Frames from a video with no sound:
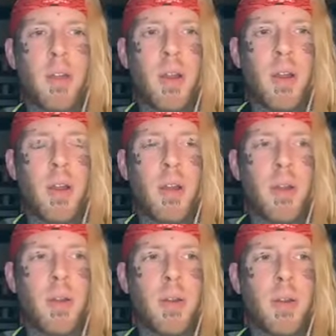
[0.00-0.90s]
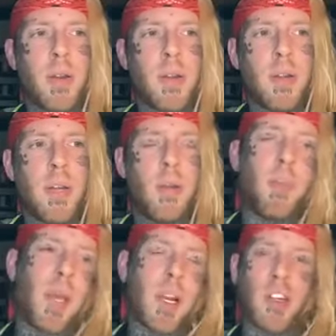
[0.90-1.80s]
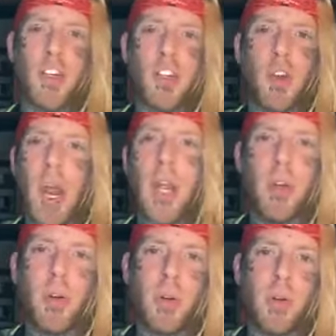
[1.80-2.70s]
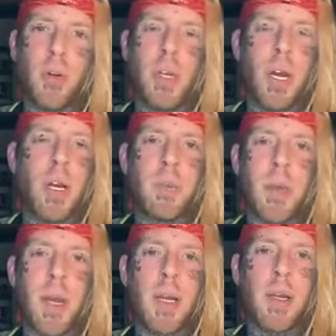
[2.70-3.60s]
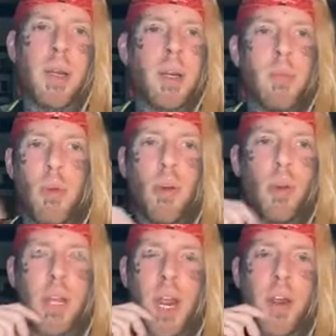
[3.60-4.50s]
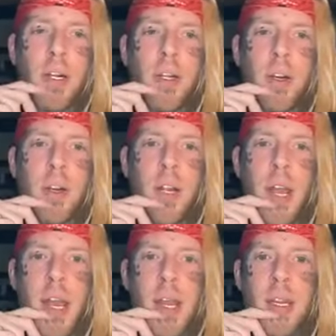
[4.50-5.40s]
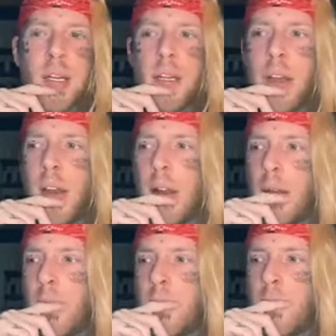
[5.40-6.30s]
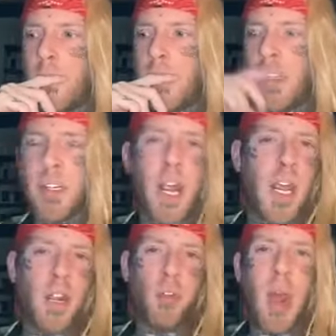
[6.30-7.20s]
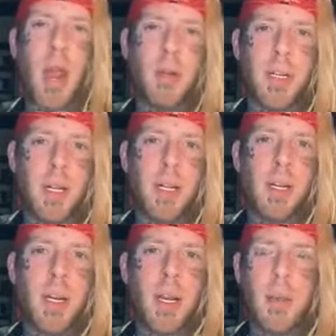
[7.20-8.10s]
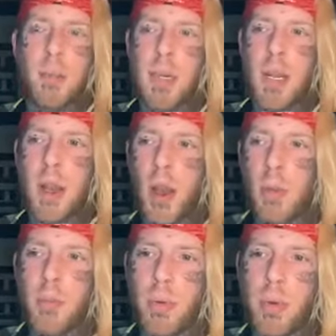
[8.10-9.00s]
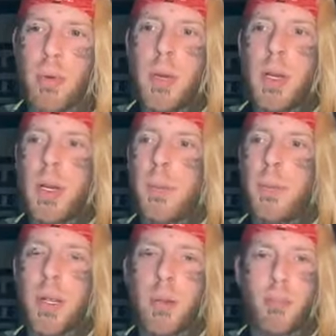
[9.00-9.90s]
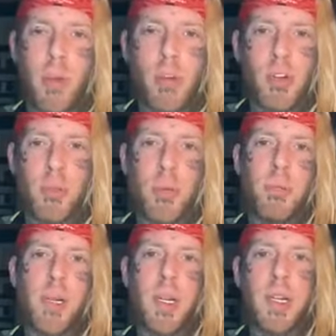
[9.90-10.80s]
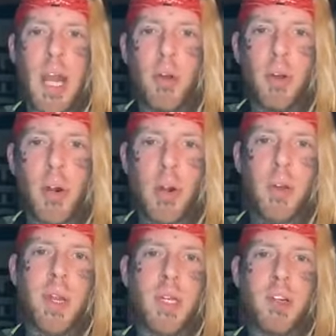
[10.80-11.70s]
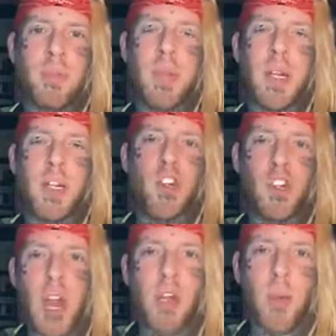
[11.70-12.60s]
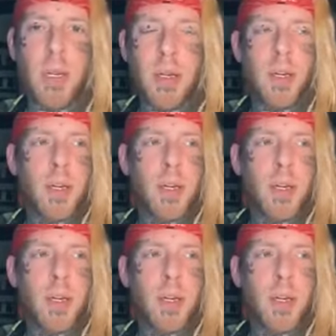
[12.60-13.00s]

uh, keeping a stranglehold on my moral character and um, staying grounded and being humble and being approachable and being down to earth and just being genuine.